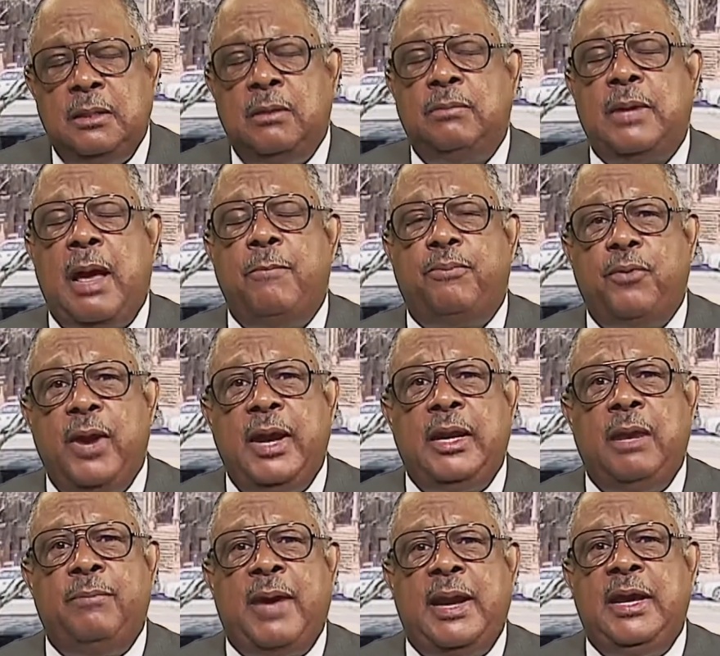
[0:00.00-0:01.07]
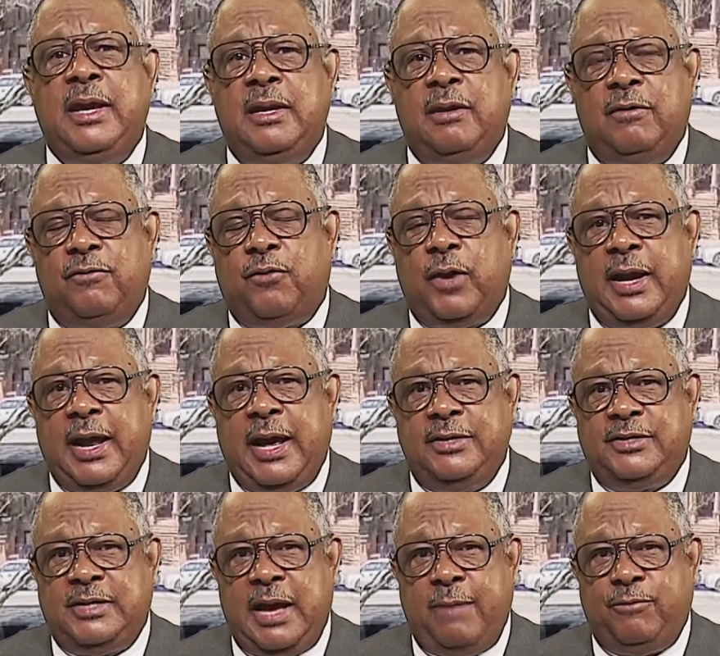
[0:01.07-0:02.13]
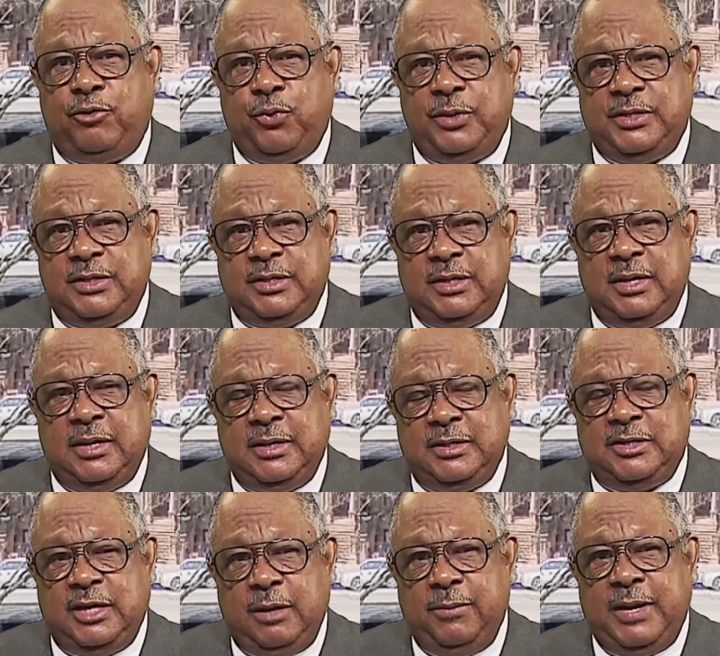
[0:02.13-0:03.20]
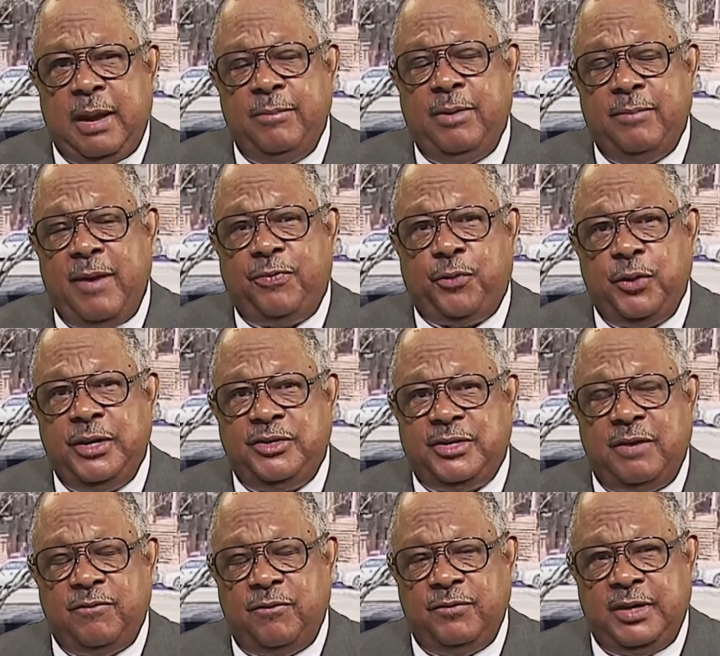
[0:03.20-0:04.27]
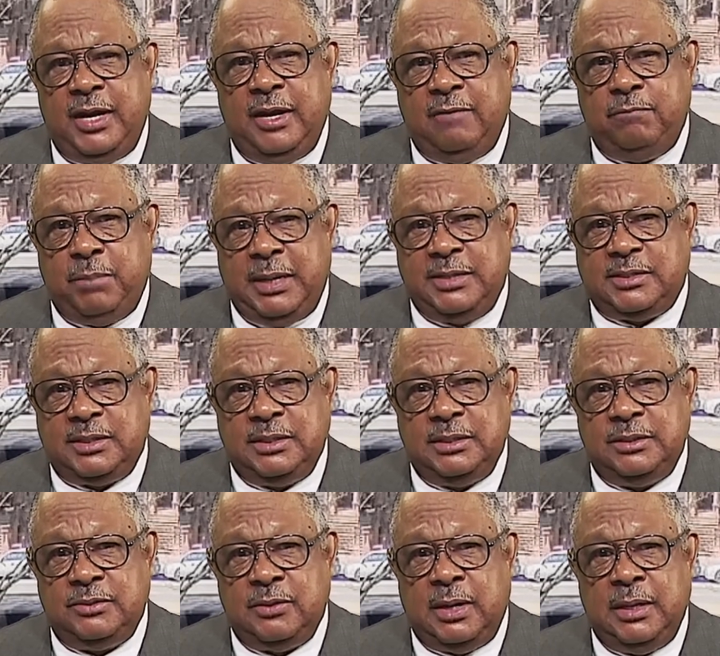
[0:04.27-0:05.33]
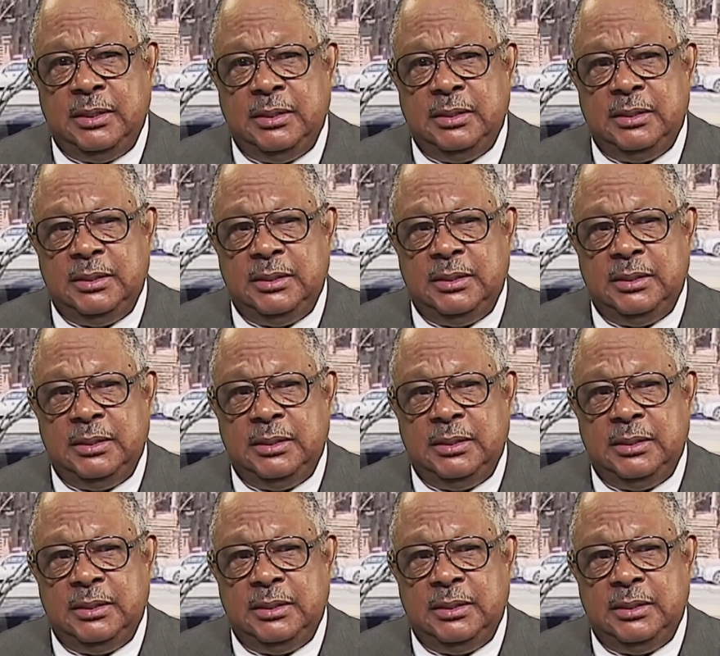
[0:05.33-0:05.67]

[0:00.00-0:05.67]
I'm praying that by the end of the 49 Sabbaths, which is another segment, I'm in my 37th day of blessings, right?